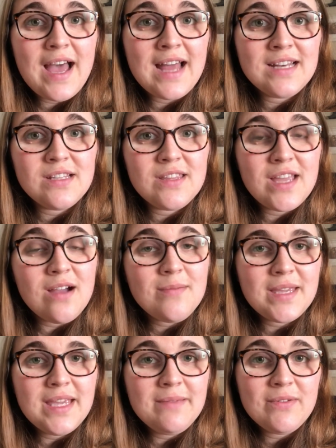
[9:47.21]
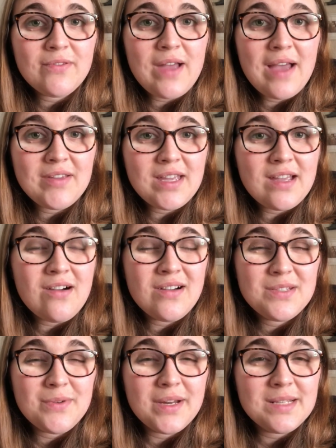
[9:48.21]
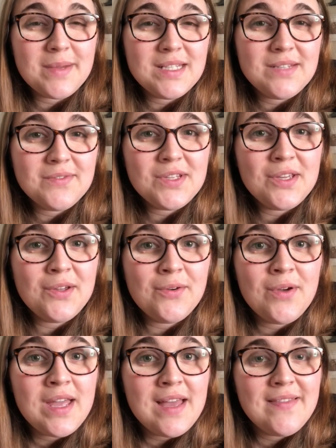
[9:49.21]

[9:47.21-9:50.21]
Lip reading: and the upkeep of having a car is really expensive too.